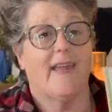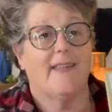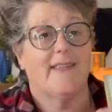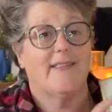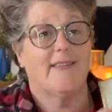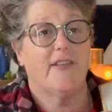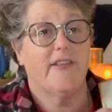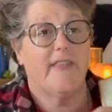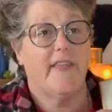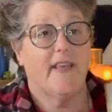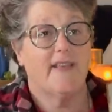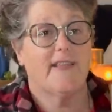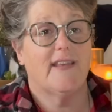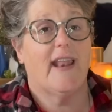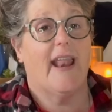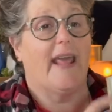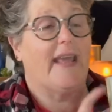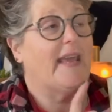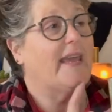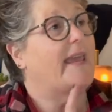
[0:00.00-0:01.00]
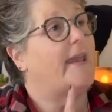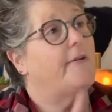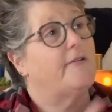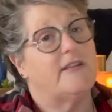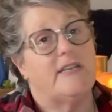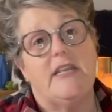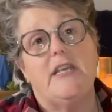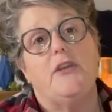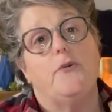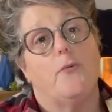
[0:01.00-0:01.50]
to this and I can
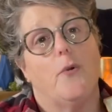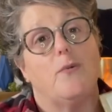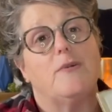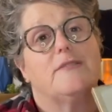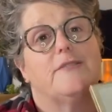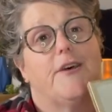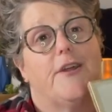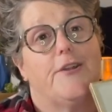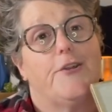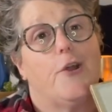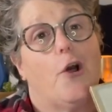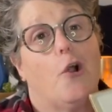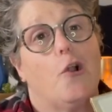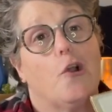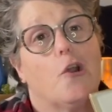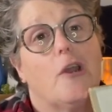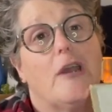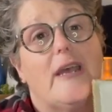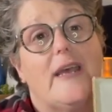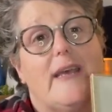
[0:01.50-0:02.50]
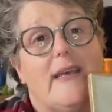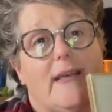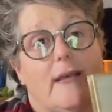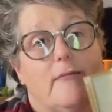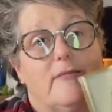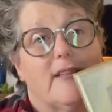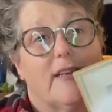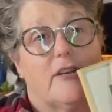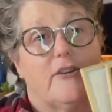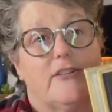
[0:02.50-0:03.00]
guarantee you it was not a dollar.
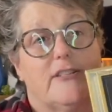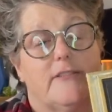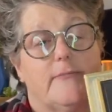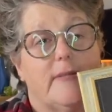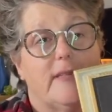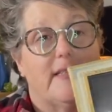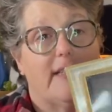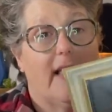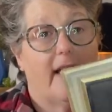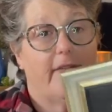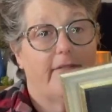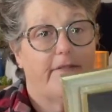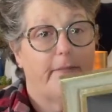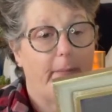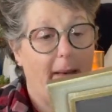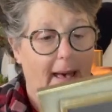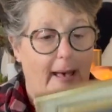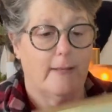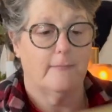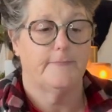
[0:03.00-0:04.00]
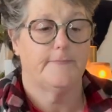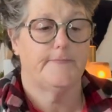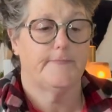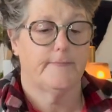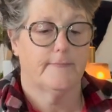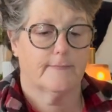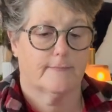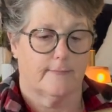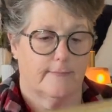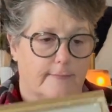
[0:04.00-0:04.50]
It's a Christmas gift, but
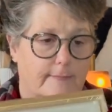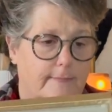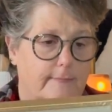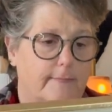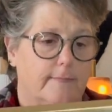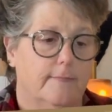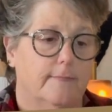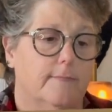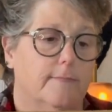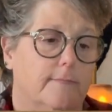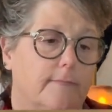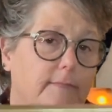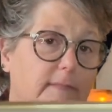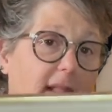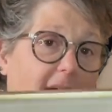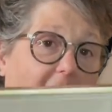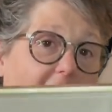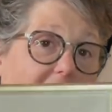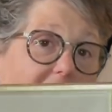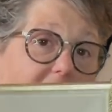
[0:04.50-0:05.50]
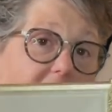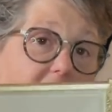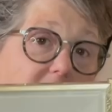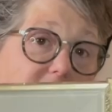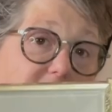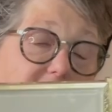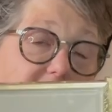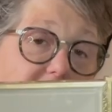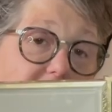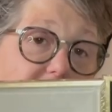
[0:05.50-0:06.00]
I
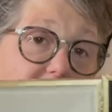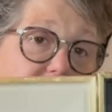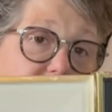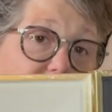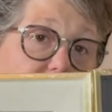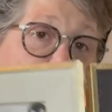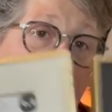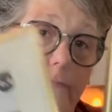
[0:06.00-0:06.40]
love these.